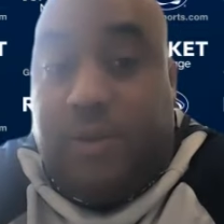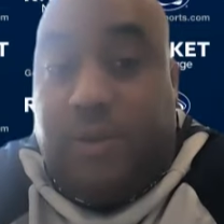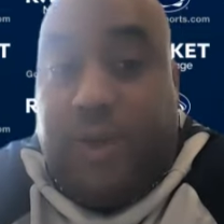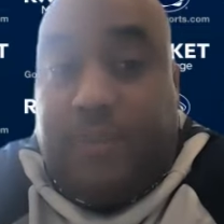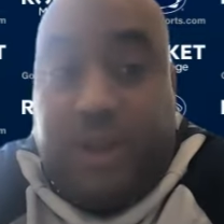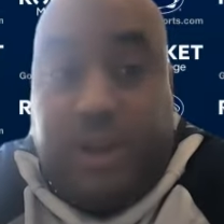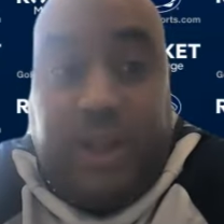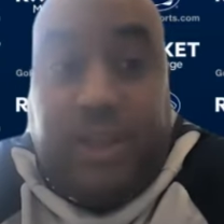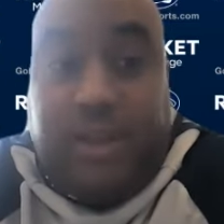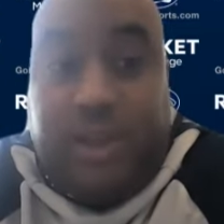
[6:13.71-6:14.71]
We haven't done
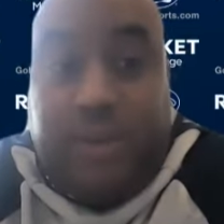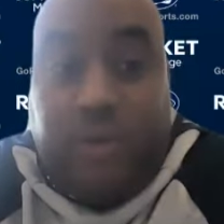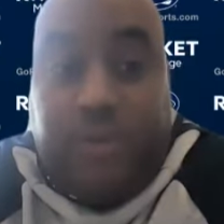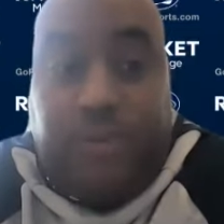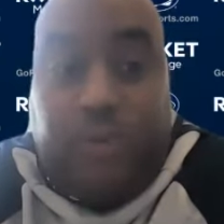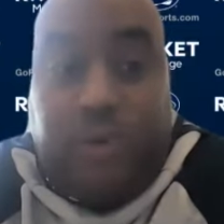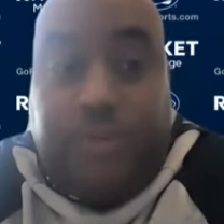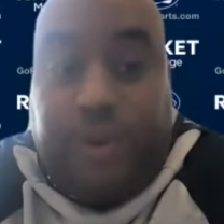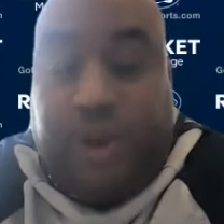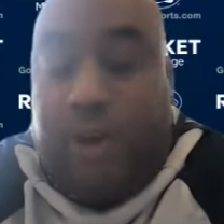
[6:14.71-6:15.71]
anything. We're
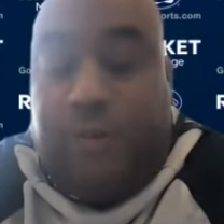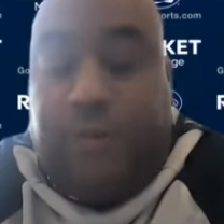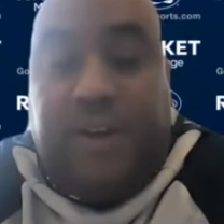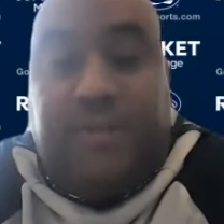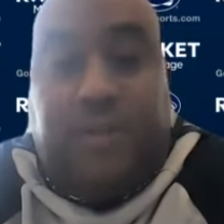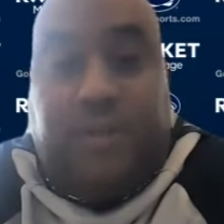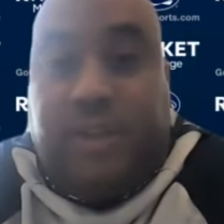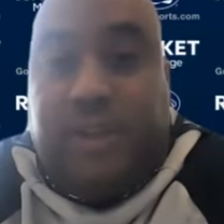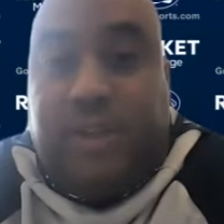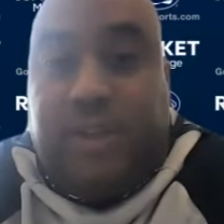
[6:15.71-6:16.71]
below 500
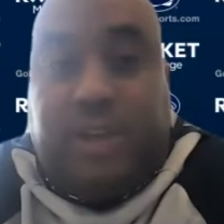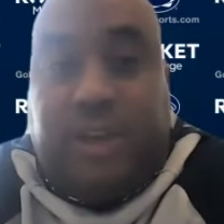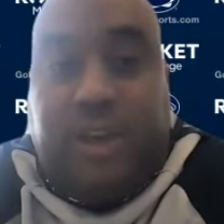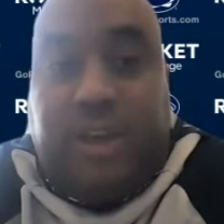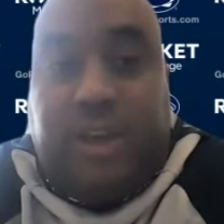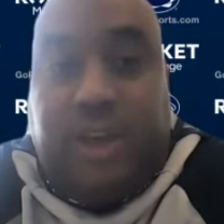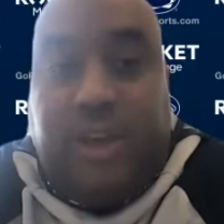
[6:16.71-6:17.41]
in this league.